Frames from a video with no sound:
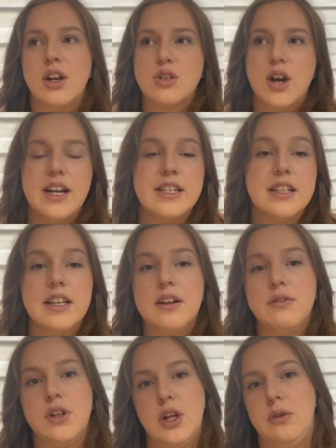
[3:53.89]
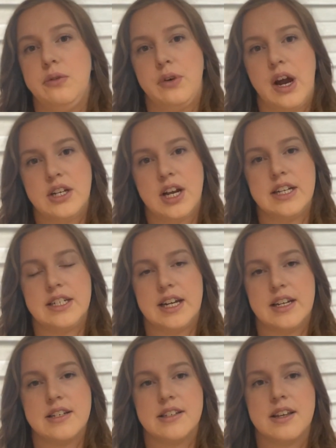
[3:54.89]
Trying to think of new, fresh
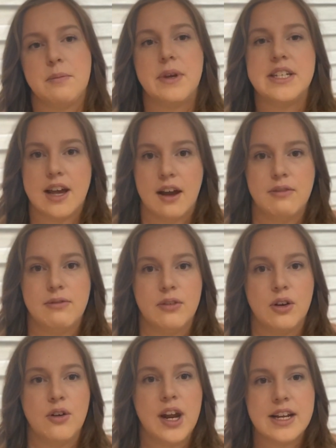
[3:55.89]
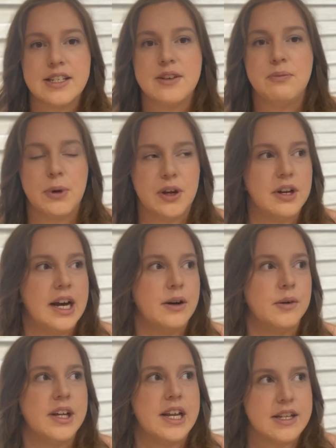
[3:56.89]
ideas can be tough. Creative
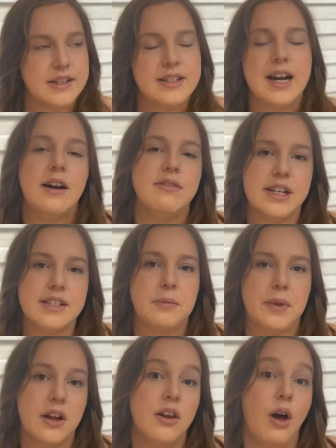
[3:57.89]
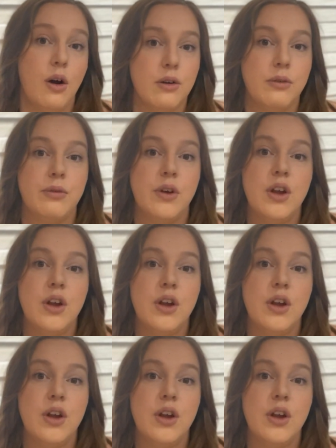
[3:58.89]
burnout is definitely something a lot of